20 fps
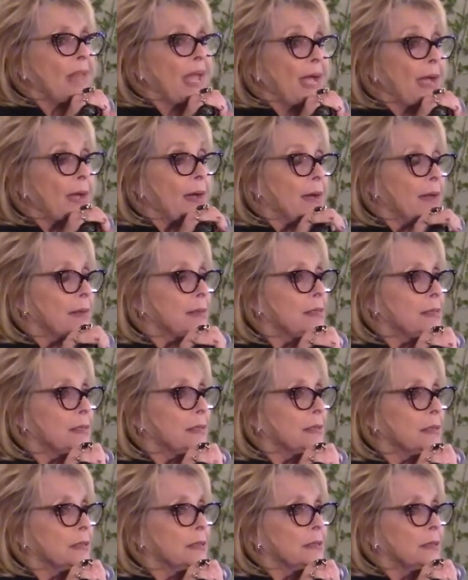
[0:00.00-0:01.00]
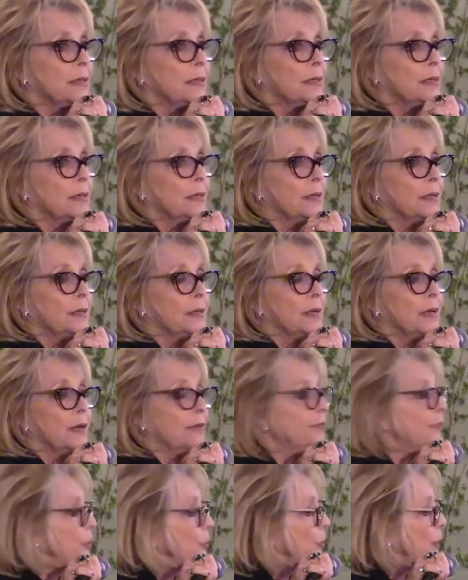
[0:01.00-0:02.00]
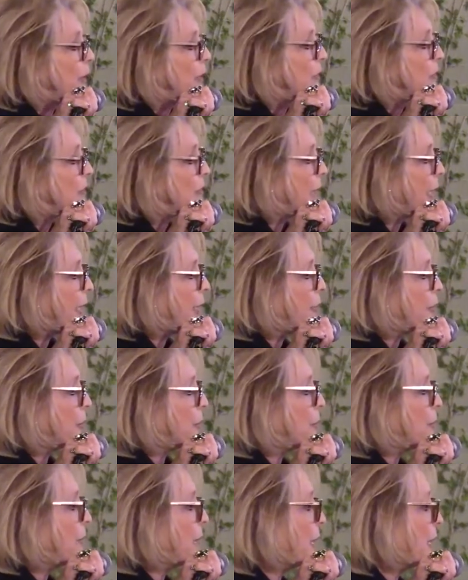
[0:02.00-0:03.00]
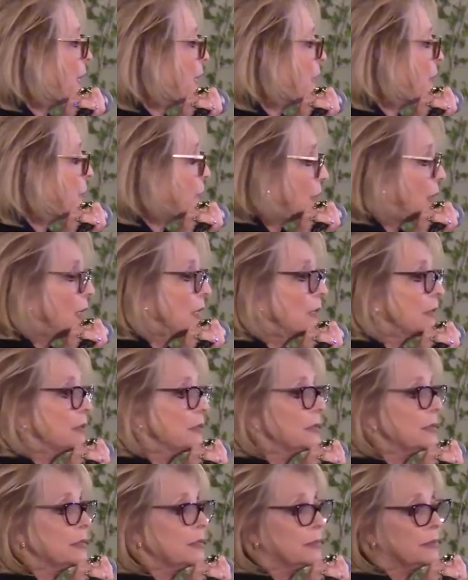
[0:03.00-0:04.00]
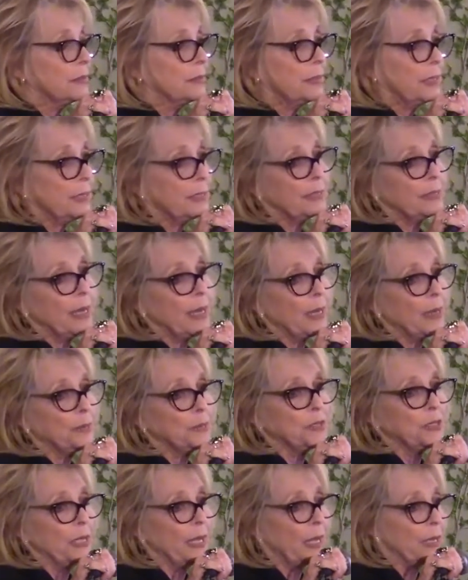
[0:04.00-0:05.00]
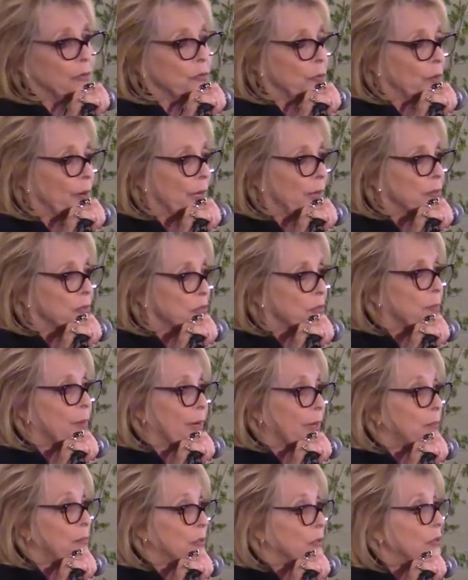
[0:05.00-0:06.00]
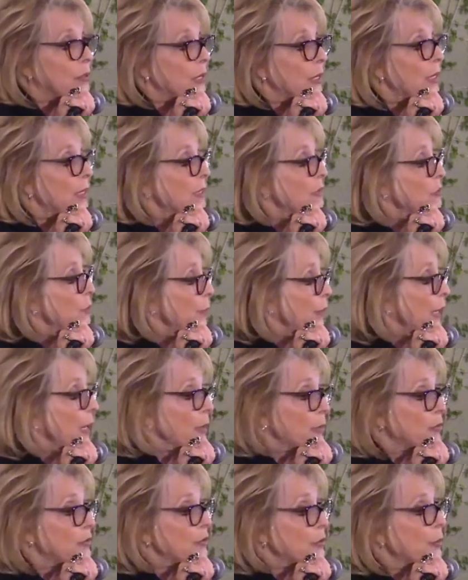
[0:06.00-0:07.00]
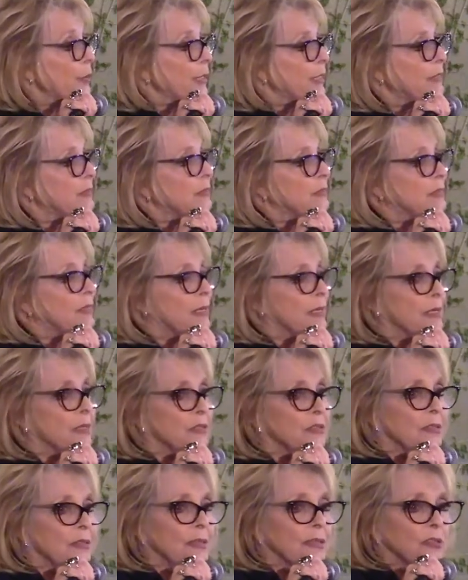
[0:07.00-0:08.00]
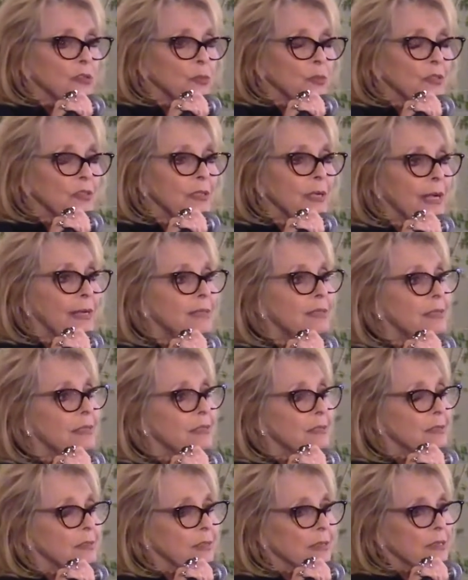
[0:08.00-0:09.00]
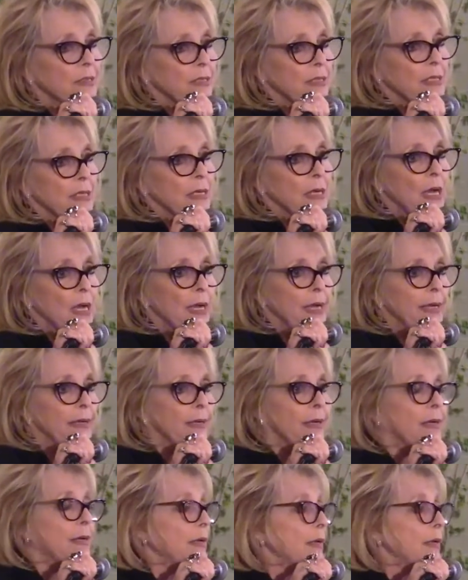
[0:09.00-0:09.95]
And a few weeks later, being drugged, kidnapped, and raped by Bill Cosby. I was 26, and this was 1969.